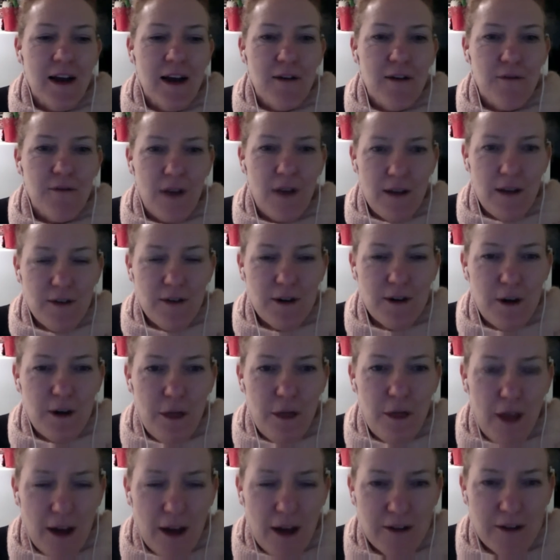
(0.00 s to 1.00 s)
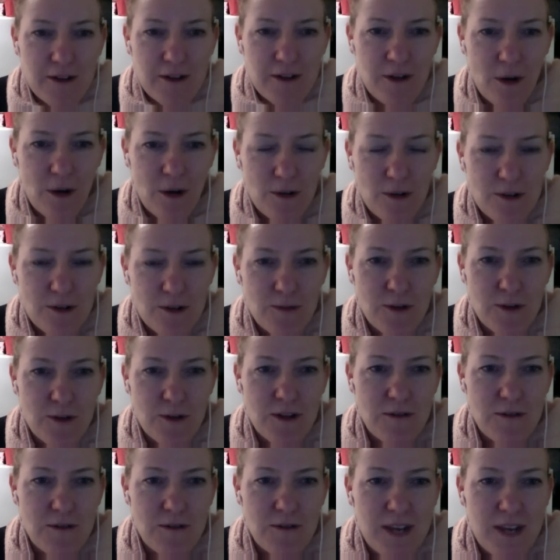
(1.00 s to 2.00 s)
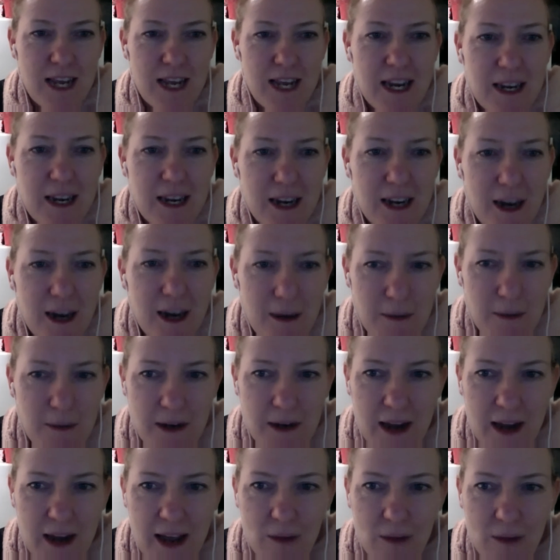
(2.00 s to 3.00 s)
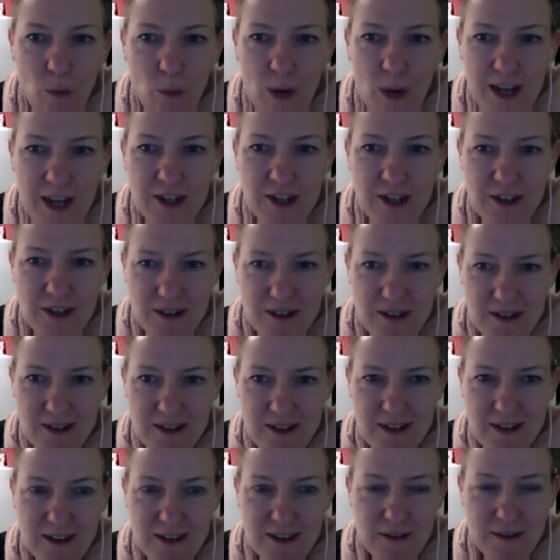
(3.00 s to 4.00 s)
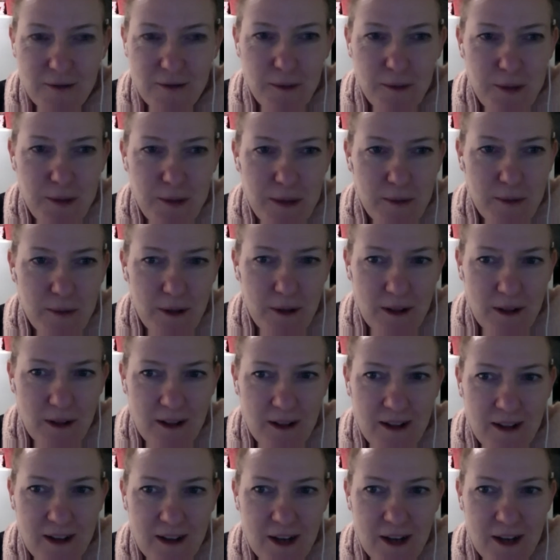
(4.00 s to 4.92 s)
$500,000 worth of income and wages for people